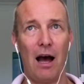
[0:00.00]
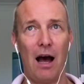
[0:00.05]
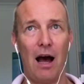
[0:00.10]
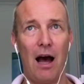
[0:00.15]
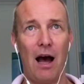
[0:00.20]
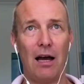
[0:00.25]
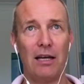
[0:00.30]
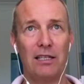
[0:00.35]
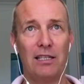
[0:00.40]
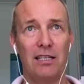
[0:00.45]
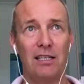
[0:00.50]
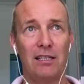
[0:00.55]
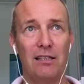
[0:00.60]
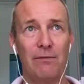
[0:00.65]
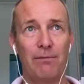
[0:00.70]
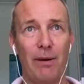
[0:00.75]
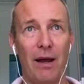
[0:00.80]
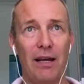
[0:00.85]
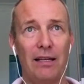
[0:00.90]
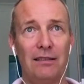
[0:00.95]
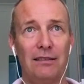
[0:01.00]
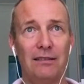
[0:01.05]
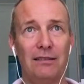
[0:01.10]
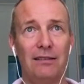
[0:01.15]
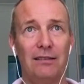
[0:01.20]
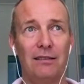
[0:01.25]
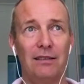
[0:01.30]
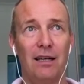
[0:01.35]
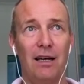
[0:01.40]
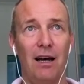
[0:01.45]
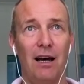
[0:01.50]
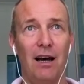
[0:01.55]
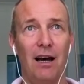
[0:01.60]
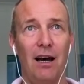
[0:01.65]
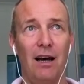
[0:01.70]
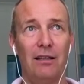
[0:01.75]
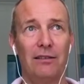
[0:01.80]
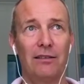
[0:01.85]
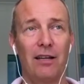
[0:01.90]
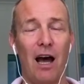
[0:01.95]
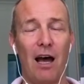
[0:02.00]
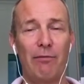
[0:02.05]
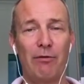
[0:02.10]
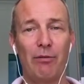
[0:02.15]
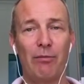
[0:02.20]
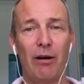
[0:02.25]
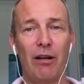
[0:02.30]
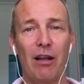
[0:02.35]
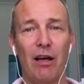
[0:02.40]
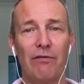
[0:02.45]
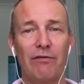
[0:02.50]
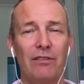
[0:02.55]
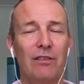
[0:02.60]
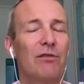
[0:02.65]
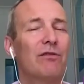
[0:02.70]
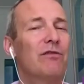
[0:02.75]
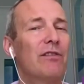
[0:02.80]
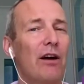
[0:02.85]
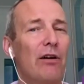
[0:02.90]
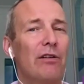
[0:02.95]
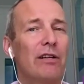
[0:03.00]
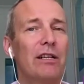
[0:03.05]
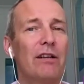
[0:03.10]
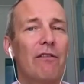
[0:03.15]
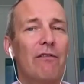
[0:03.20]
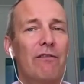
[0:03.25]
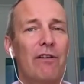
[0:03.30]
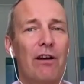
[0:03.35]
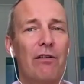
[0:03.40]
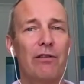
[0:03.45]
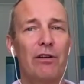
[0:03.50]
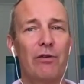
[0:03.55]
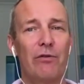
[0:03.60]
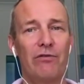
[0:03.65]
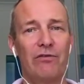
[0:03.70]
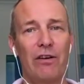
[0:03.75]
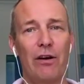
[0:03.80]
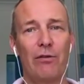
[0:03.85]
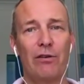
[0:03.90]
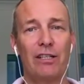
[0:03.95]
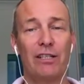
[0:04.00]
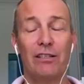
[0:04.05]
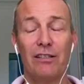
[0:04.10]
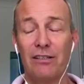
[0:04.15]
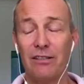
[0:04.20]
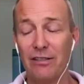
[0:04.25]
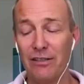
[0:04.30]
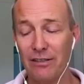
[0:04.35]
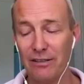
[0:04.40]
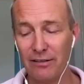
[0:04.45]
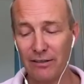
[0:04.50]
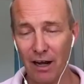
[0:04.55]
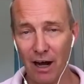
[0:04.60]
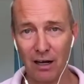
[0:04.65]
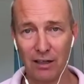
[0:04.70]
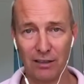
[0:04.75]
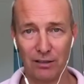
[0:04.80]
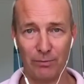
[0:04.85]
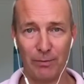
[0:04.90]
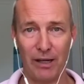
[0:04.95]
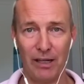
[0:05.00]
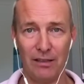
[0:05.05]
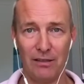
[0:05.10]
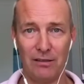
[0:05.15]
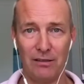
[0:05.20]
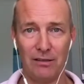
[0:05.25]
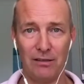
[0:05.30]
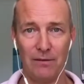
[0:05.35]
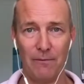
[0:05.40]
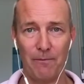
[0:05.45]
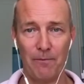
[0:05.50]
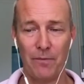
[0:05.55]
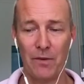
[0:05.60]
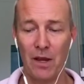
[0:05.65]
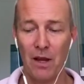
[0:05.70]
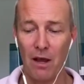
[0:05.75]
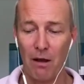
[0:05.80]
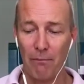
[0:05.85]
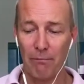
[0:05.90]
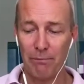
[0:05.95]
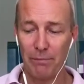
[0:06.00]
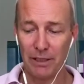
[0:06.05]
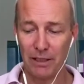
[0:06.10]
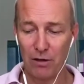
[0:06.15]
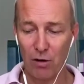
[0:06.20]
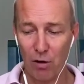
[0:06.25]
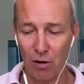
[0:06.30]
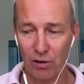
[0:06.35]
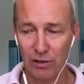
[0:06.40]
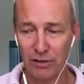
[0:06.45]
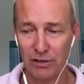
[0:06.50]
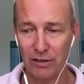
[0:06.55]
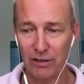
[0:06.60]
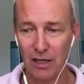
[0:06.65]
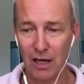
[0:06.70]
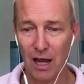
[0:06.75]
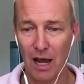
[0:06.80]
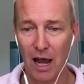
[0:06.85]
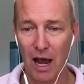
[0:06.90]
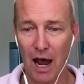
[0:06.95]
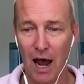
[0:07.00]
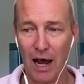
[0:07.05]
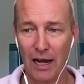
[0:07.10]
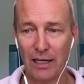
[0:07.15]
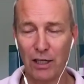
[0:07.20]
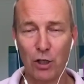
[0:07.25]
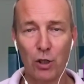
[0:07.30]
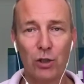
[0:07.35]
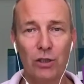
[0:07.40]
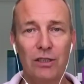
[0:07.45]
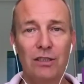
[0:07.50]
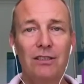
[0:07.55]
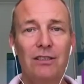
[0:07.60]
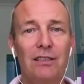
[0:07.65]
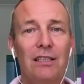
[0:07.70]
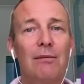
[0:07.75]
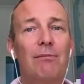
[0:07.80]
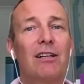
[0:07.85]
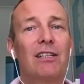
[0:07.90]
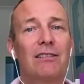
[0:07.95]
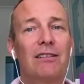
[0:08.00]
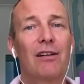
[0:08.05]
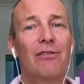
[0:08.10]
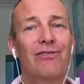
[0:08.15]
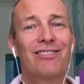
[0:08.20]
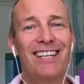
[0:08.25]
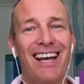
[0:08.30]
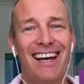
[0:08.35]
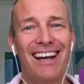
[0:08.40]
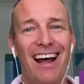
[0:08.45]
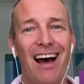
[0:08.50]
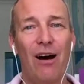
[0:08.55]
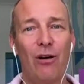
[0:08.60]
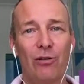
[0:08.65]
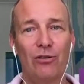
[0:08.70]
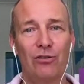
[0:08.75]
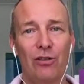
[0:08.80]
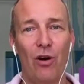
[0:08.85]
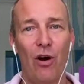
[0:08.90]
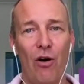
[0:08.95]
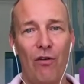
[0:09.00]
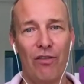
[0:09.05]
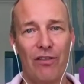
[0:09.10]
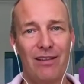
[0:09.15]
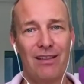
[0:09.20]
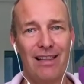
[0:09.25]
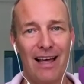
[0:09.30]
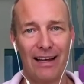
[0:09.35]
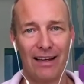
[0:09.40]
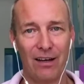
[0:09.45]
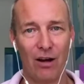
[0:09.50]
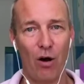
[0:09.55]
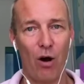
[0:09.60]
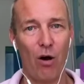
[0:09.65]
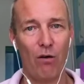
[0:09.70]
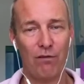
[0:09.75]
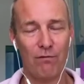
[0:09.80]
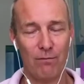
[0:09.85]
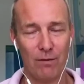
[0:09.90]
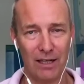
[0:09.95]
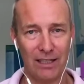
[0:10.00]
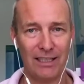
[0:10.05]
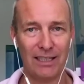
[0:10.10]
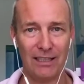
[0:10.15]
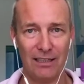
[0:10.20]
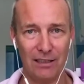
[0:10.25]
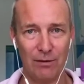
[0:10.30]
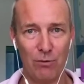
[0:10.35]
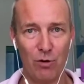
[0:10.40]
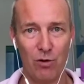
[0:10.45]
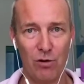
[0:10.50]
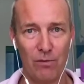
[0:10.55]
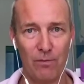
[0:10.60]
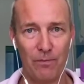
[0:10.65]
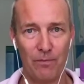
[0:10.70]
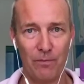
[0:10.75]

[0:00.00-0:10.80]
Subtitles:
I spent a time in my life in a very, very, very dark space because I couldn't see myself get out of the lack of money anymore.